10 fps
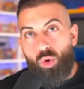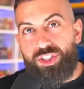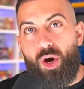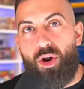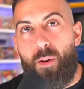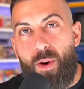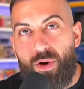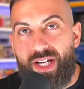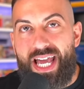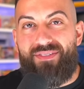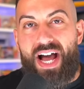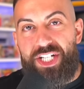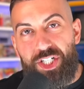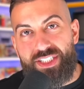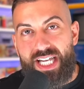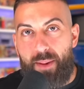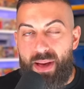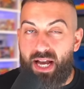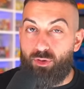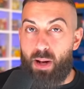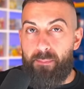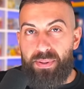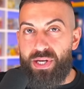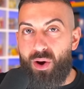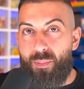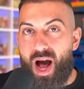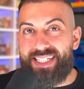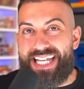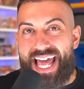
What's going on, PokeCave? I just got back from my P O box,